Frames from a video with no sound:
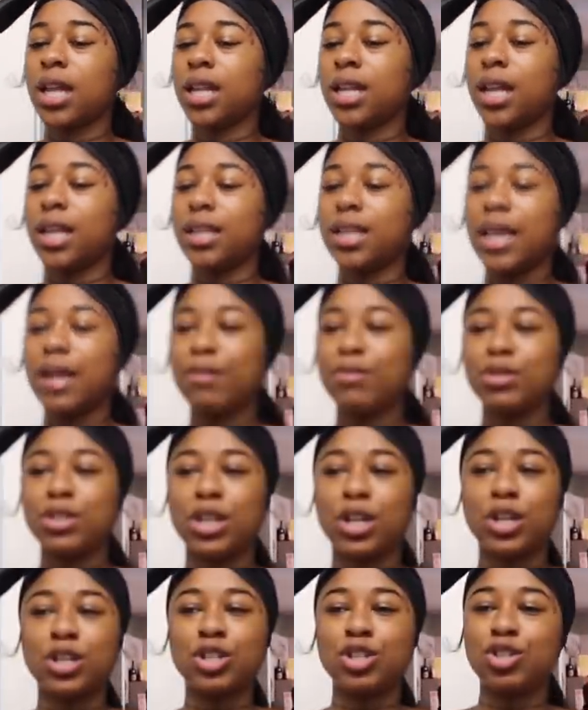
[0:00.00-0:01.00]
like that was
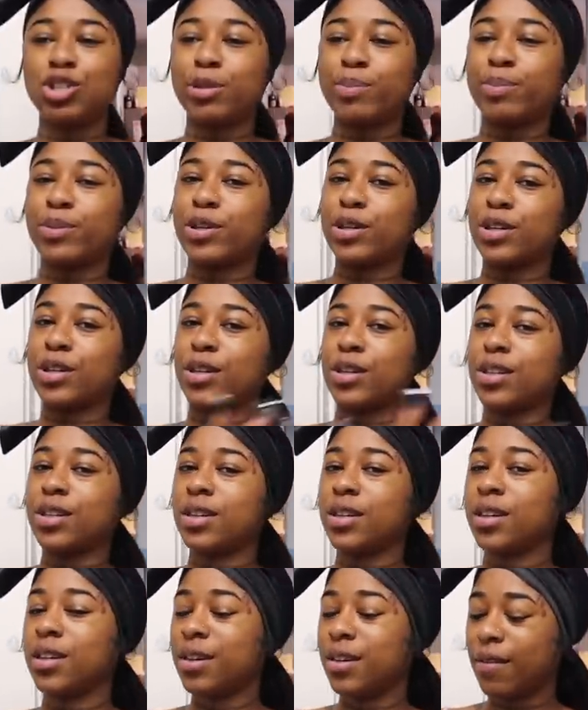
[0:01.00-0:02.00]
her stripper
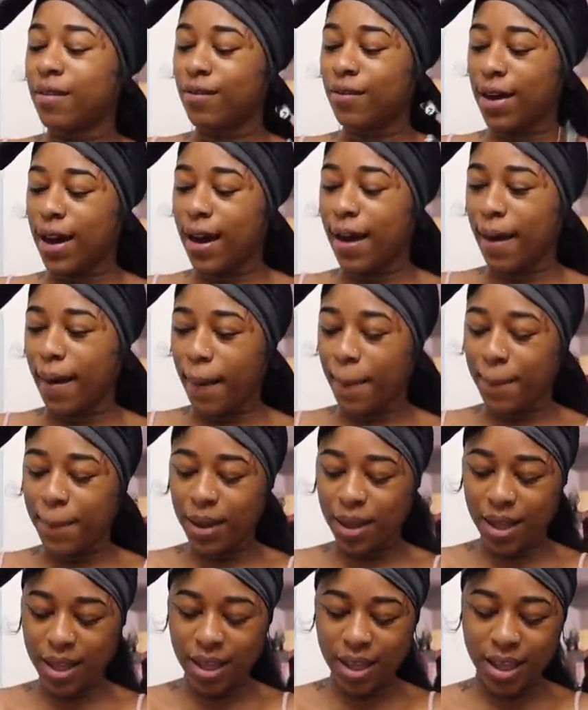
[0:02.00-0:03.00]
vibe.
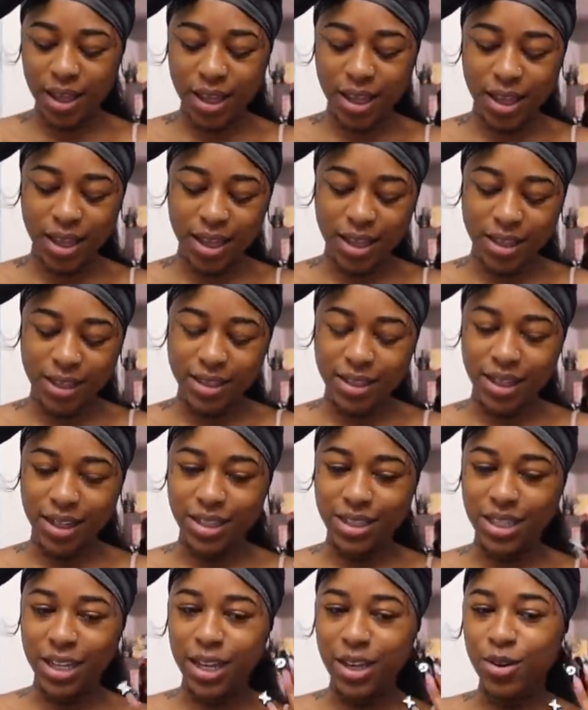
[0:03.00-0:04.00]

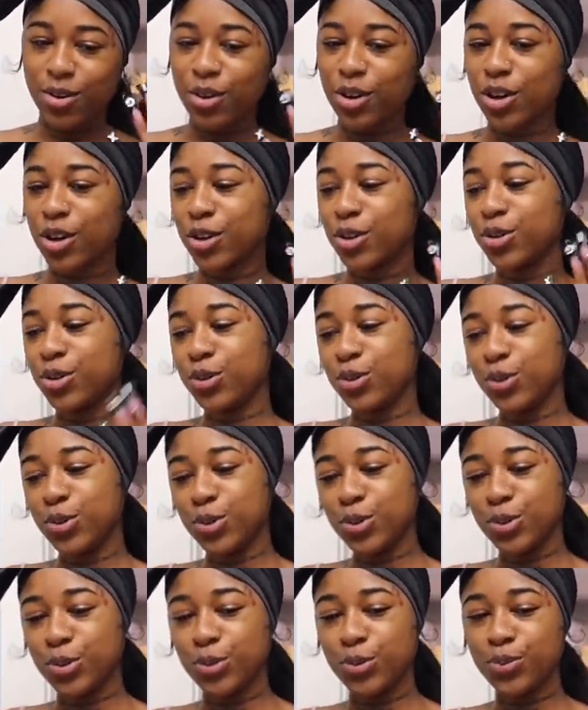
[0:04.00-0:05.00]
She had on her
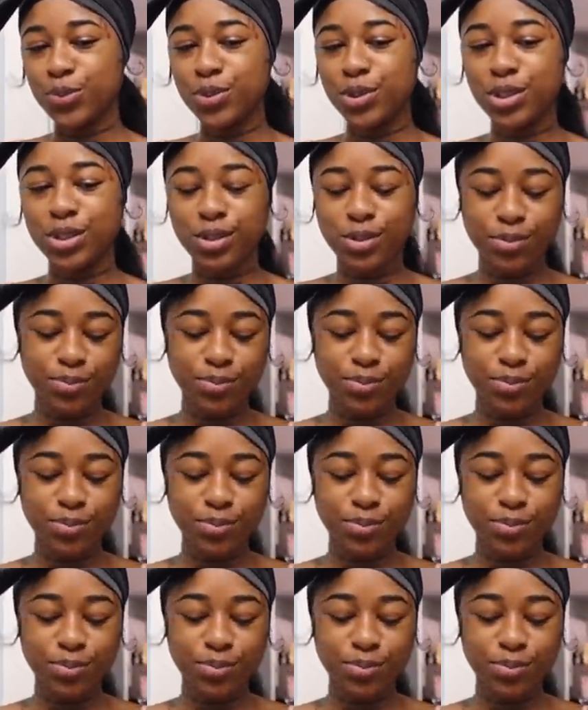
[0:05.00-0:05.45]
hoops